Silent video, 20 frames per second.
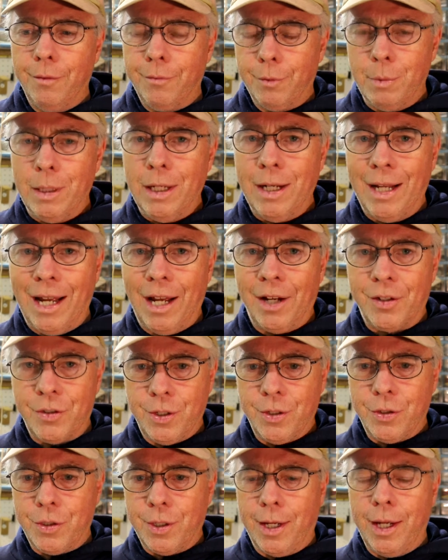me to
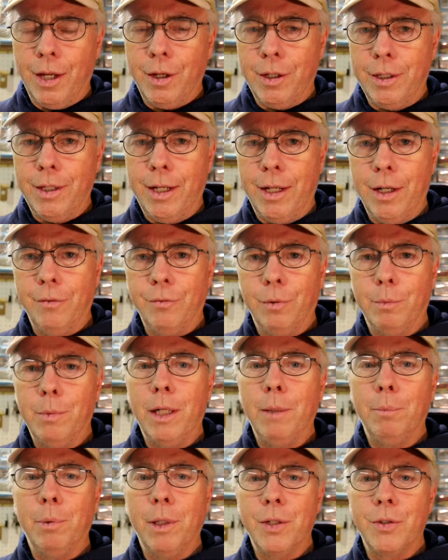access the accounting data from
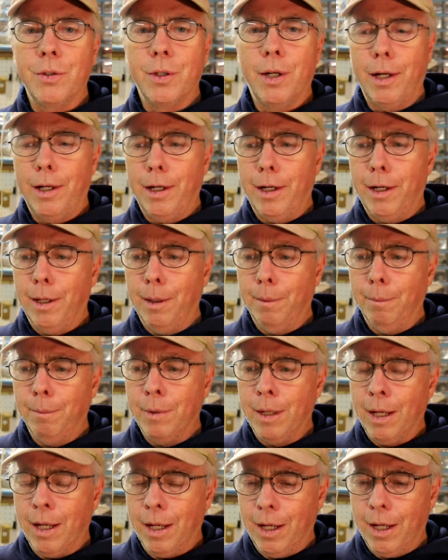any place that I
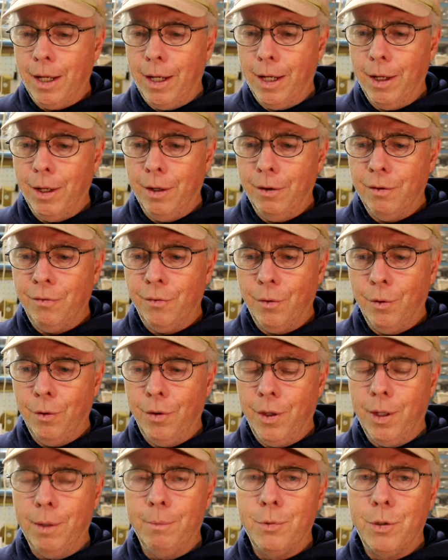am, and for
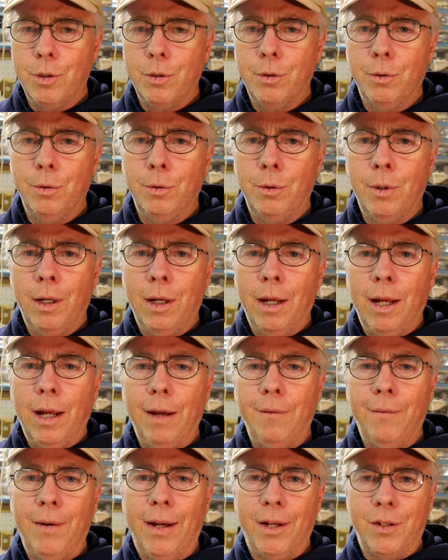them to
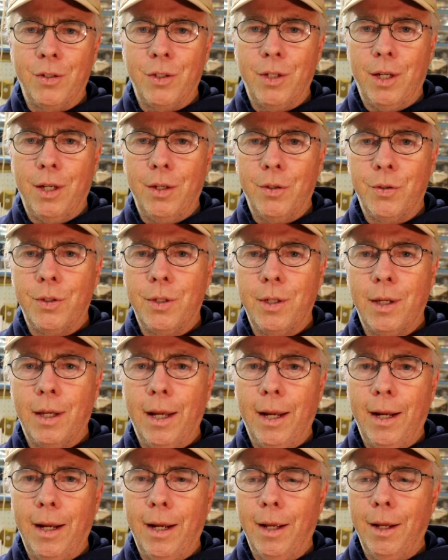have access,
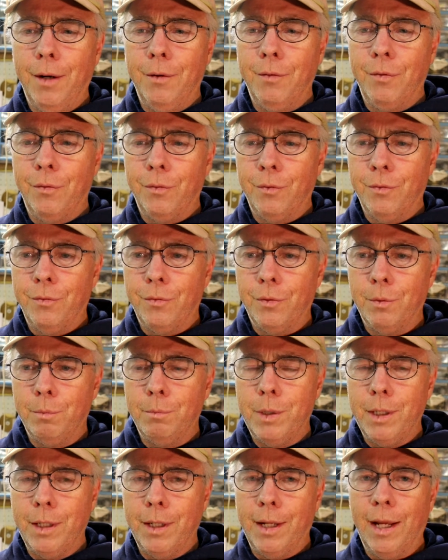and for
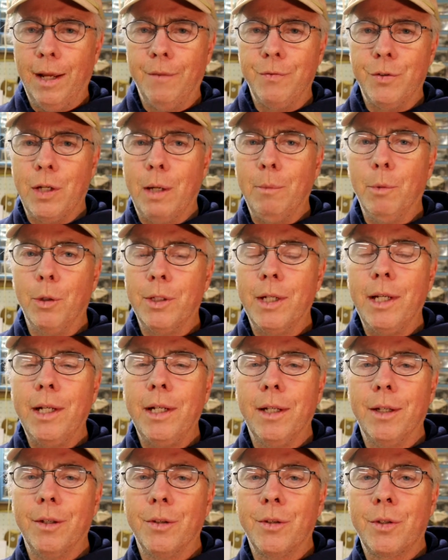me to have
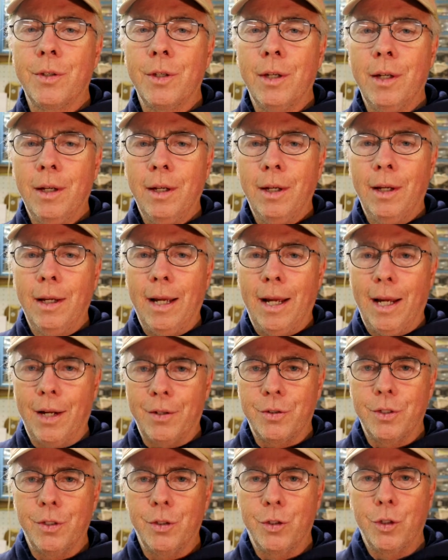simultaneous
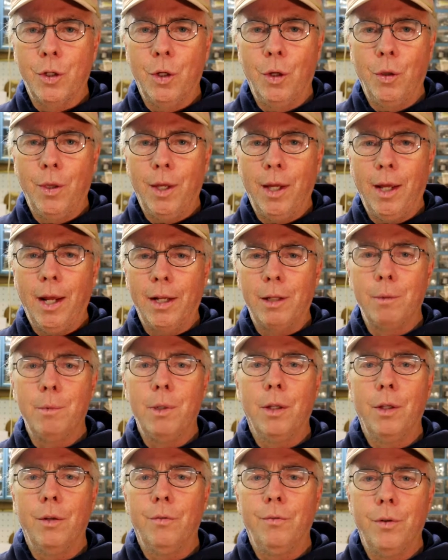access, so that I can
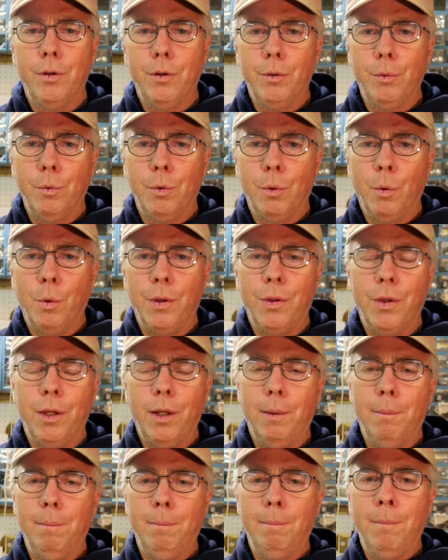be on the phone with
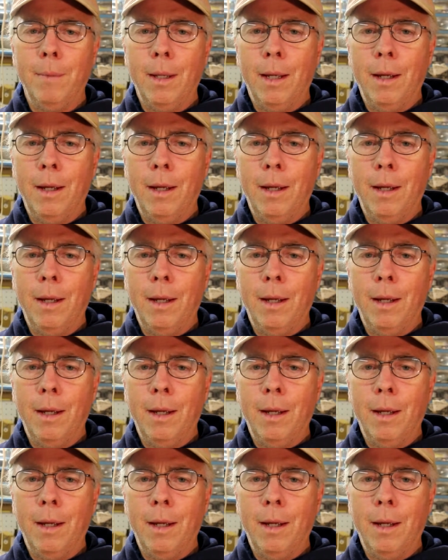them